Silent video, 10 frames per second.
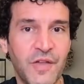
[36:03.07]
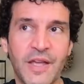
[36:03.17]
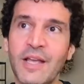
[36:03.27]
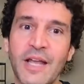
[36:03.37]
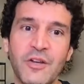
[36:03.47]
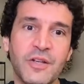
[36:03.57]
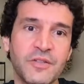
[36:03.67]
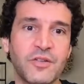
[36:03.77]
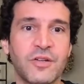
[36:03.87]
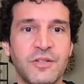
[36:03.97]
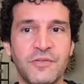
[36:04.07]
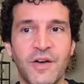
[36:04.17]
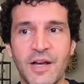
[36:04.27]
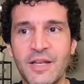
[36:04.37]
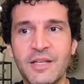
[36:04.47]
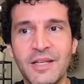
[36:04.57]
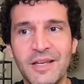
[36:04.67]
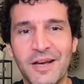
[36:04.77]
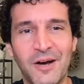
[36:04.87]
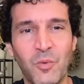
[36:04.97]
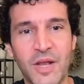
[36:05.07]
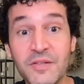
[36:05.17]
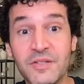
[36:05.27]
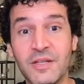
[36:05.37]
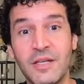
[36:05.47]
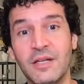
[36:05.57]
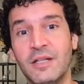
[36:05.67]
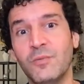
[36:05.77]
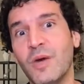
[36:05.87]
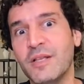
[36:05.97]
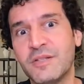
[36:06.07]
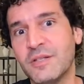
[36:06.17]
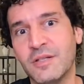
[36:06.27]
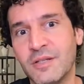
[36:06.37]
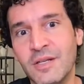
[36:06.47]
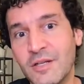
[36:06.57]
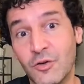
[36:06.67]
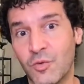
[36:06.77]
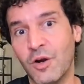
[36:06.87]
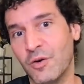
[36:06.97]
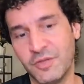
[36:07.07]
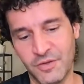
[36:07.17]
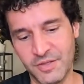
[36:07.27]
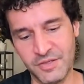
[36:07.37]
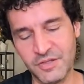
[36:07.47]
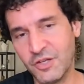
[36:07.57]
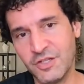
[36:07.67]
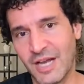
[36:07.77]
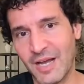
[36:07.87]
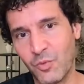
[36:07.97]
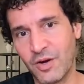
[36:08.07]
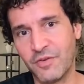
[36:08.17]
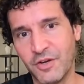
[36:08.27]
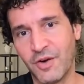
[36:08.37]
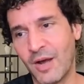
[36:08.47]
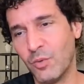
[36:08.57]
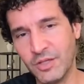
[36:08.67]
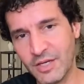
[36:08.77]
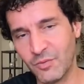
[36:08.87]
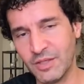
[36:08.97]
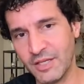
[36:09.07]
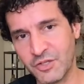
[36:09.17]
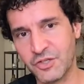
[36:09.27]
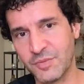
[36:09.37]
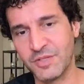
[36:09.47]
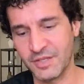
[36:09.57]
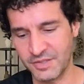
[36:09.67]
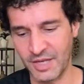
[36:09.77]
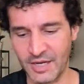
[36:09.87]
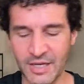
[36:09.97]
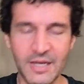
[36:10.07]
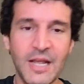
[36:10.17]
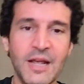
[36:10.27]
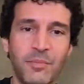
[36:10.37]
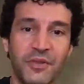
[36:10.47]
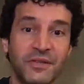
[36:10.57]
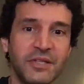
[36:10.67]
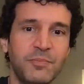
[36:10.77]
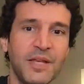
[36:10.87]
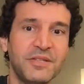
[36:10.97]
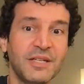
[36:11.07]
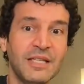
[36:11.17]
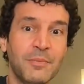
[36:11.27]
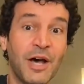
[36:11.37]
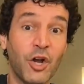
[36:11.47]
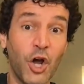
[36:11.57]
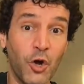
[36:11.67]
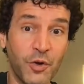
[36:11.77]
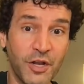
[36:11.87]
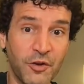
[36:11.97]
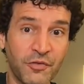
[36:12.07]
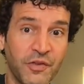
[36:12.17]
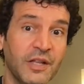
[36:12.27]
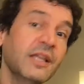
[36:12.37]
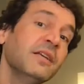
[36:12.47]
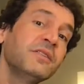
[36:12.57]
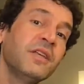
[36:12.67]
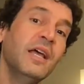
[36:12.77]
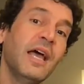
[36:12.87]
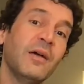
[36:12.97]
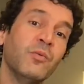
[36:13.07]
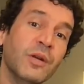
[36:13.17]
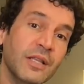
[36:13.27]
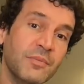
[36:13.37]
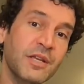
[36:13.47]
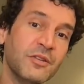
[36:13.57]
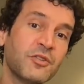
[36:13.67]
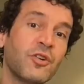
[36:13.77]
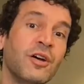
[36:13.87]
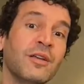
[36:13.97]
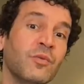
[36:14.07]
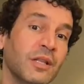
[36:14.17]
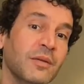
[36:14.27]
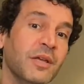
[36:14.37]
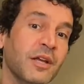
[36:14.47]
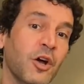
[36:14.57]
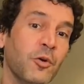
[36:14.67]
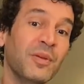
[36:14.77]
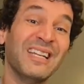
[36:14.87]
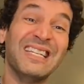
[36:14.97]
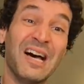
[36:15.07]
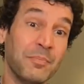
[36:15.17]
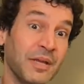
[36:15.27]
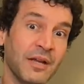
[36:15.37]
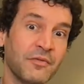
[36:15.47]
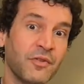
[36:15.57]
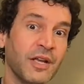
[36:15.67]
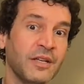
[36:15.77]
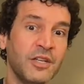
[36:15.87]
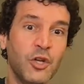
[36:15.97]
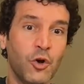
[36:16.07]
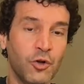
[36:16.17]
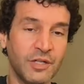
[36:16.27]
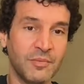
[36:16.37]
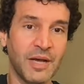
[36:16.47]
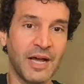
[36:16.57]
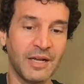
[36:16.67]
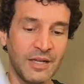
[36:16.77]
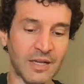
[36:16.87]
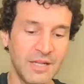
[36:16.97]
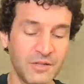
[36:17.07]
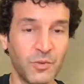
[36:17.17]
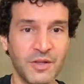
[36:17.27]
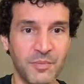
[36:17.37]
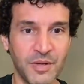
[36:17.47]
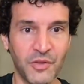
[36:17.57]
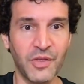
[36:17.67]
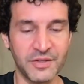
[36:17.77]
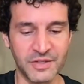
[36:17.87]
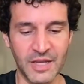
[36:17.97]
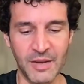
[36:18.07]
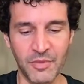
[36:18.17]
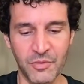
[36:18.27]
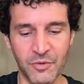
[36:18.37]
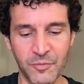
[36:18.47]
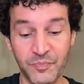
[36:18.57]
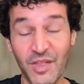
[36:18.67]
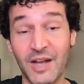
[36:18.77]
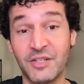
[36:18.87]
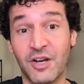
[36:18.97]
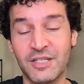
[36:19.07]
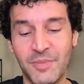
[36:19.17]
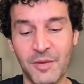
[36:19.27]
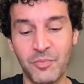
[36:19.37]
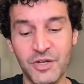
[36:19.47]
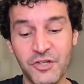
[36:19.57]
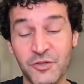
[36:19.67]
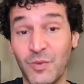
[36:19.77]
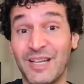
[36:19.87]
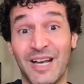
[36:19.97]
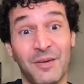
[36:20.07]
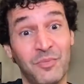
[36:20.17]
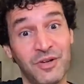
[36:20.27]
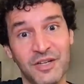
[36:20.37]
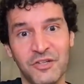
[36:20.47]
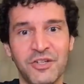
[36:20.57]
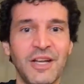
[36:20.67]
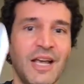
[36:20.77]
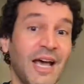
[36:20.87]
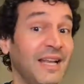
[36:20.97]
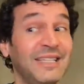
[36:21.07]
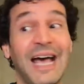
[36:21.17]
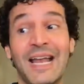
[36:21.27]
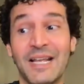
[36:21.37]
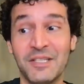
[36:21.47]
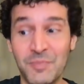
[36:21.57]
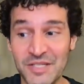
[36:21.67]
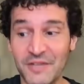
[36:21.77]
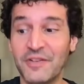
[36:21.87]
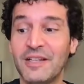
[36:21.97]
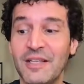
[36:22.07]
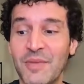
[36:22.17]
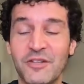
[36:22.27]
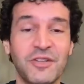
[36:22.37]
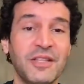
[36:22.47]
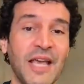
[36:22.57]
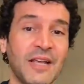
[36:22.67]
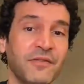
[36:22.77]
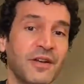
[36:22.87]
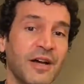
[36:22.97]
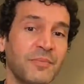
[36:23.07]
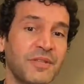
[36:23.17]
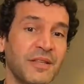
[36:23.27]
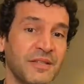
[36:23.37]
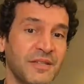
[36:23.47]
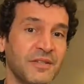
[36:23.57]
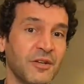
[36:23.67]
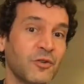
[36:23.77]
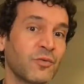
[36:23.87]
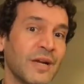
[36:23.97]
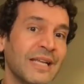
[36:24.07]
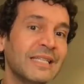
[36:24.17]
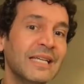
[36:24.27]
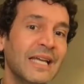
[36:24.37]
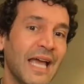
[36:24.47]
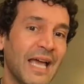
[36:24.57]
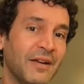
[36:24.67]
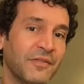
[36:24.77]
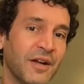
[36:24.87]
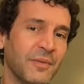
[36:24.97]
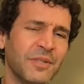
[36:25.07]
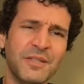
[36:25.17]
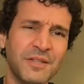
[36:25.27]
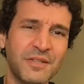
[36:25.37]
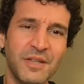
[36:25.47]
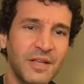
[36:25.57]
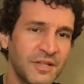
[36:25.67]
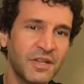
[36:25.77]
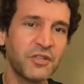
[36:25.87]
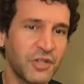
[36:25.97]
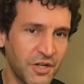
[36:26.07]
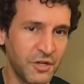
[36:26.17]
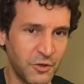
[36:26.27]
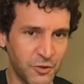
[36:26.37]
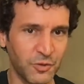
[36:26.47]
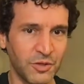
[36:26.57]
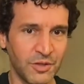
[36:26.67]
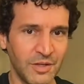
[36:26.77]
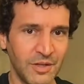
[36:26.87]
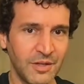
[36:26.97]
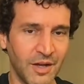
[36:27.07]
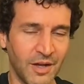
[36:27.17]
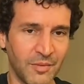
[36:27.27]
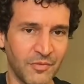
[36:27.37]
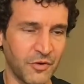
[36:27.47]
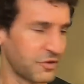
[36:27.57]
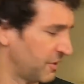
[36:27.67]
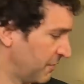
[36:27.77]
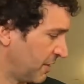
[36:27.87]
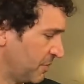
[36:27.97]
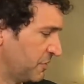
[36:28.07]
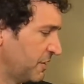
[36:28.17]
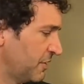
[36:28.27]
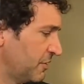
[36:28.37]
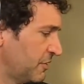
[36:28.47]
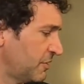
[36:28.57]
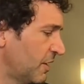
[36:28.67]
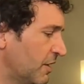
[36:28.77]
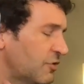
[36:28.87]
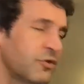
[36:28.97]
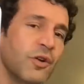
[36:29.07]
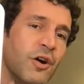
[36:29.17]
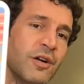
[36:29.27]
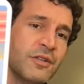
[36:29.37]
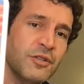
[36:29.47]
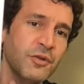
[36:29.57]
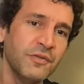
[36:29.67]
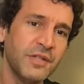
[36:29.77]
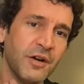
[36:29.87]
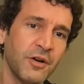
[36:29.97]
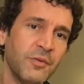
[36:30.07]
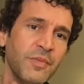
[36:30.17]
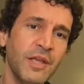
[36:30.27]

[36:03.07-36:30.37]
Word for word: thing. And you can start to find ways to heal and ways to grow. So this is a good time wherever you're at. We'll look at relationships in a second, but this is basically about owning your feelings and really being strong and really being open and not being afraid, no holding back. It's one of the big things that came through. I talked about bridges. We got a bridge. And I specifically mentioned the Eight of Cups, and this is a great Eight of Cups. This is such an unusual version of it. I'm using the True Heart Intuitive Tarot.